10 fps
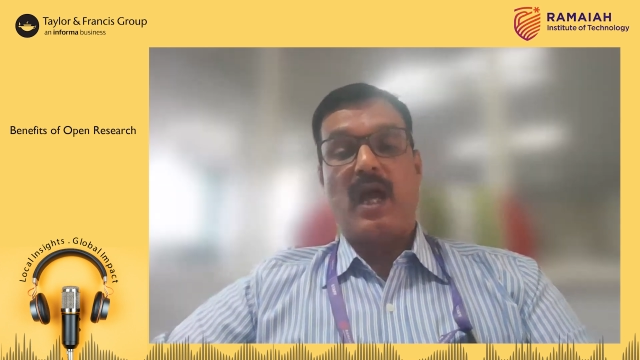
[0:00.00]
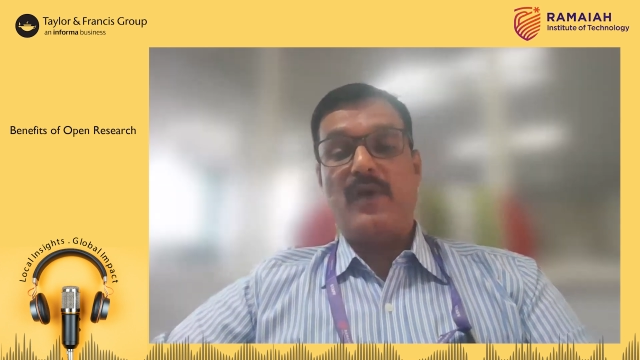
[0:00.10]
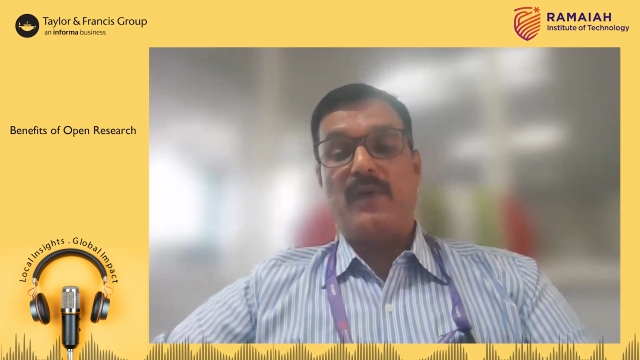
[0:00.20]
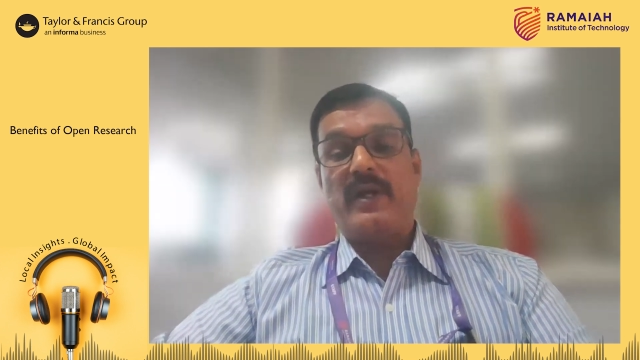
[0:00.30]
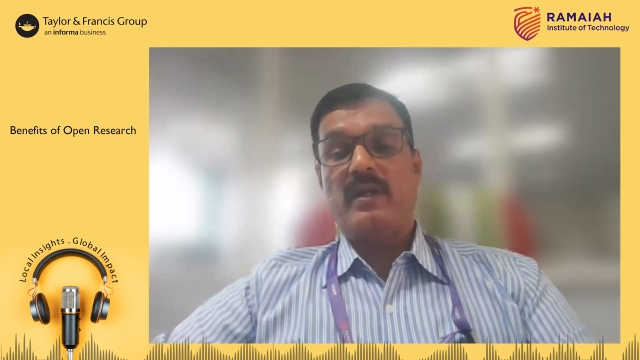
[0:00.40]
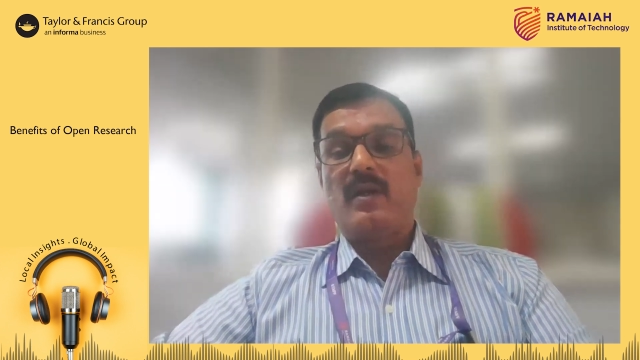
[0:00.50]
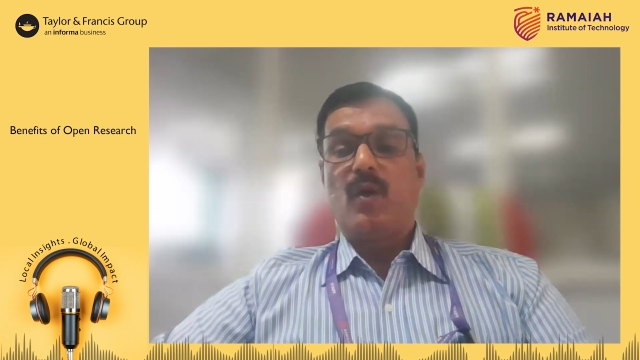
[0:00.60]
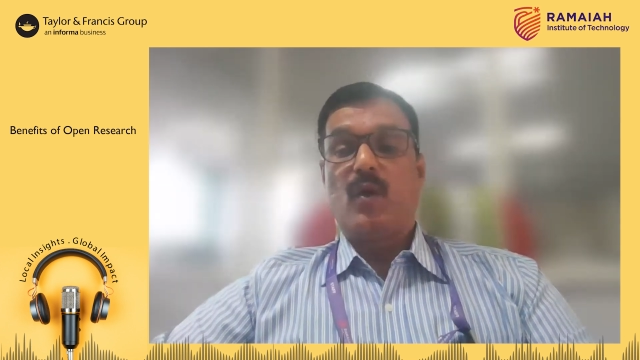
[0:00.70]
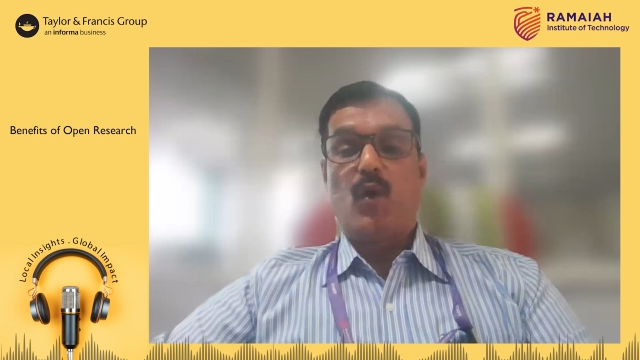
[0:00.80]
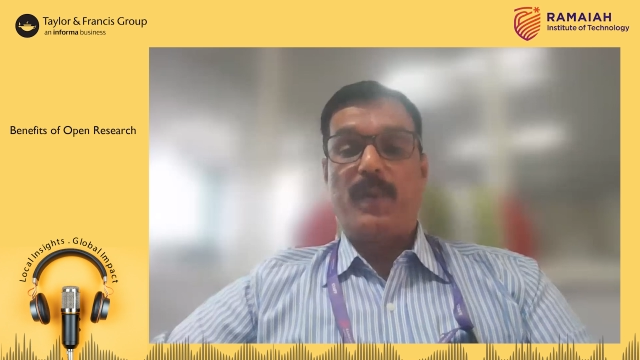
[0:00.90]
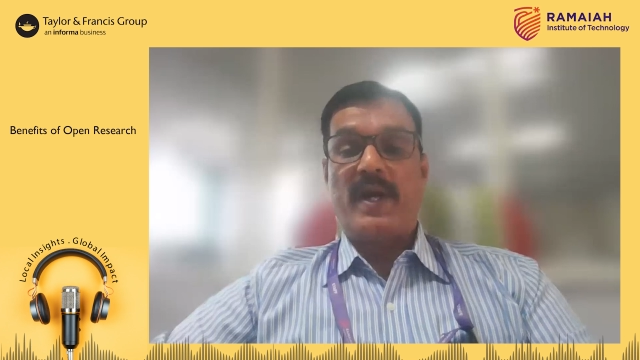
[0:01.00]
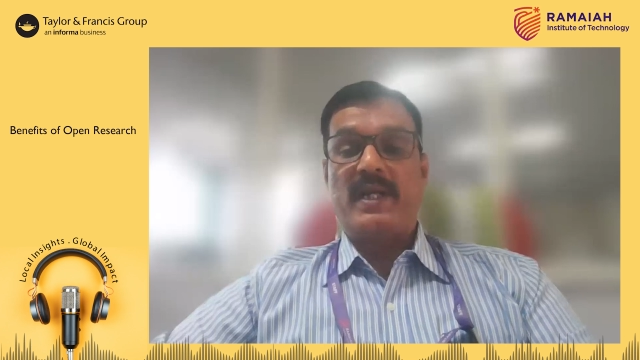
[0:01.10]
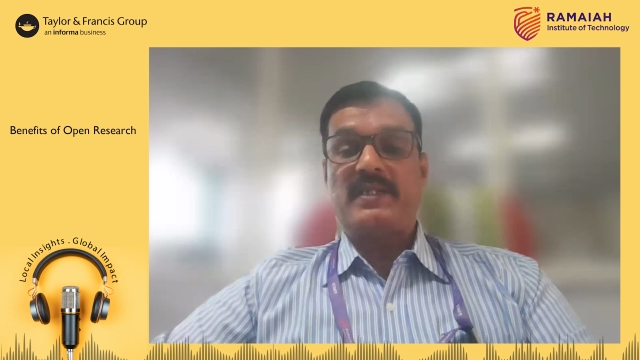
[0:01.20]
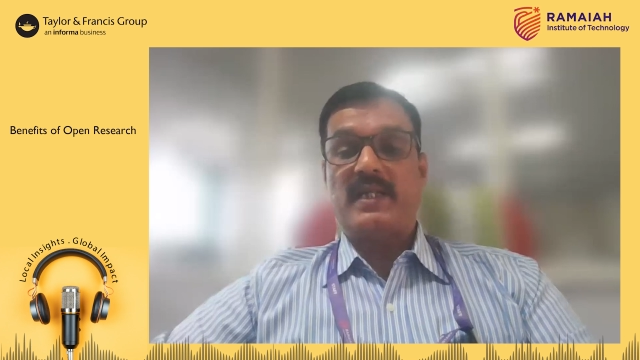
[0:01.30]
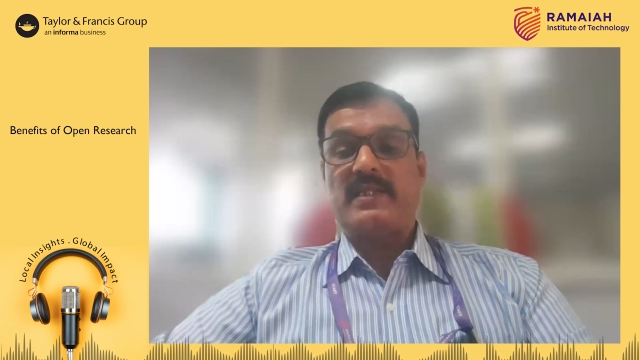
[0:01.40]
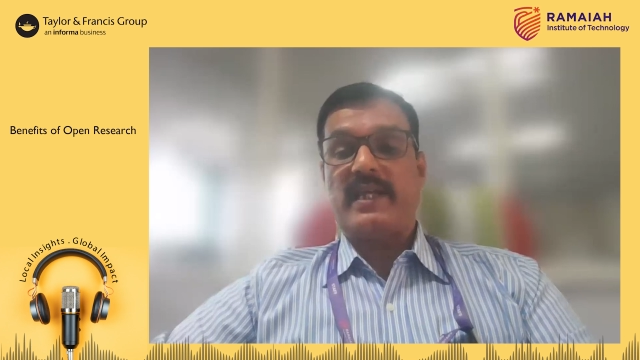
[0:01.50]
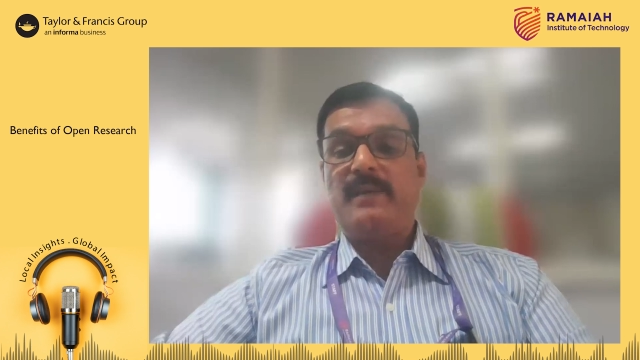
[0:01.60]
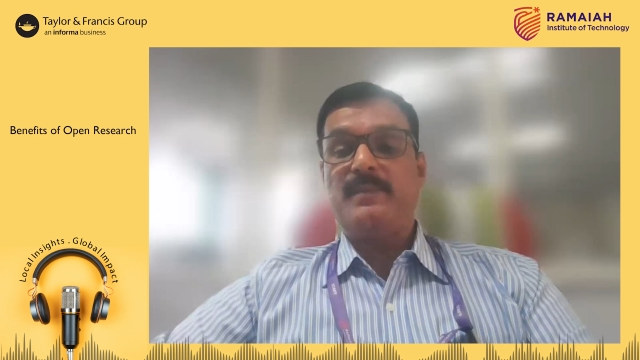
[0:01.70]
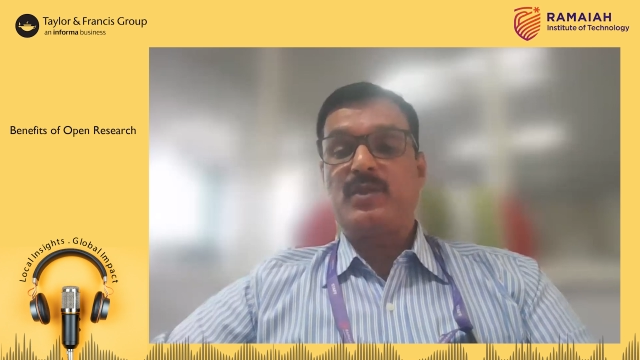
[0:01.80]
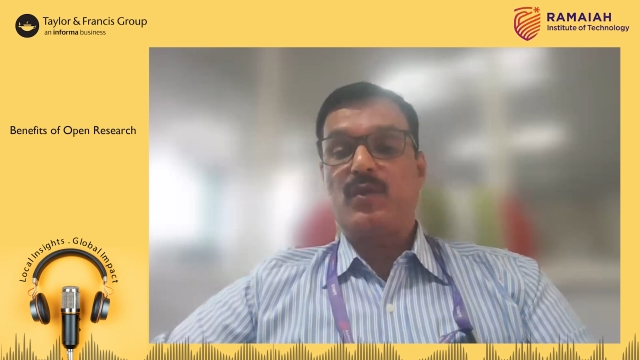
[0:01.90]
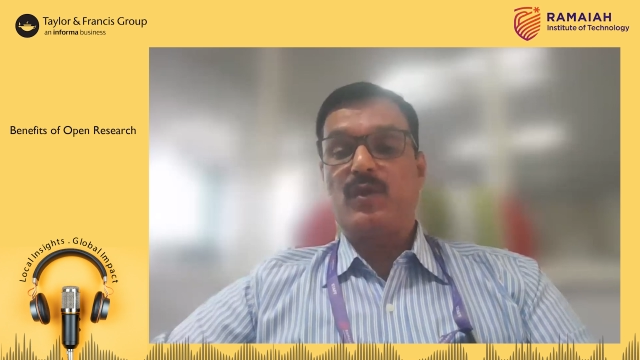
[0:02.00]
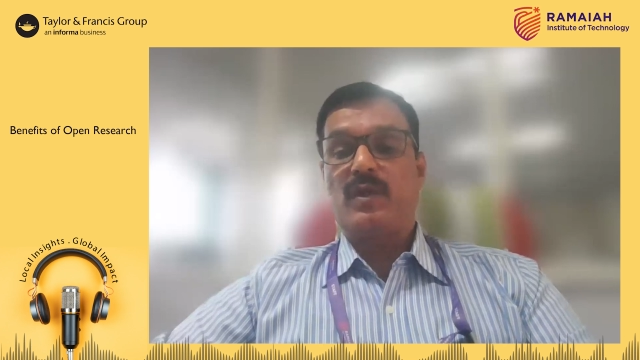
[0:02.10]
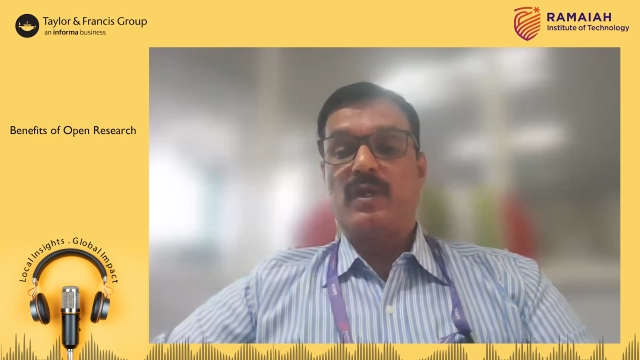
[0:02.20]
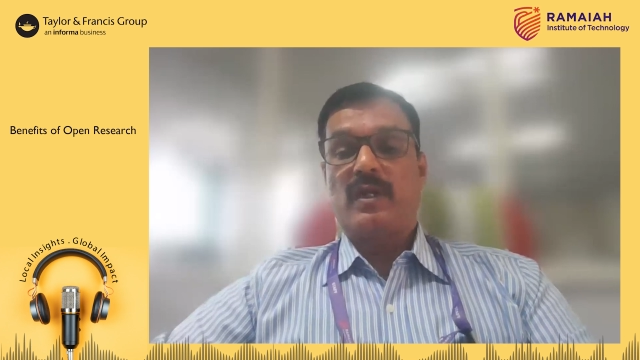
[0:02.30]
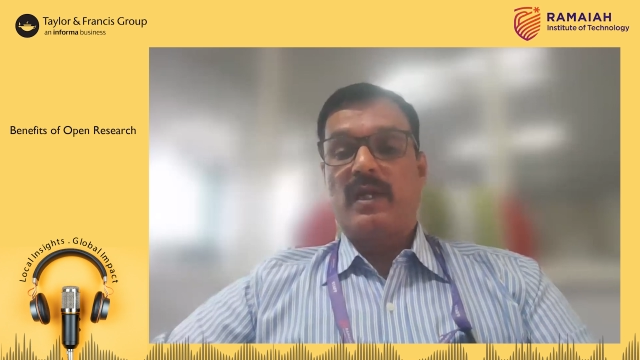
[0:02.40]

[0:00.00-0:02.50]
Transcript: However, open research aims to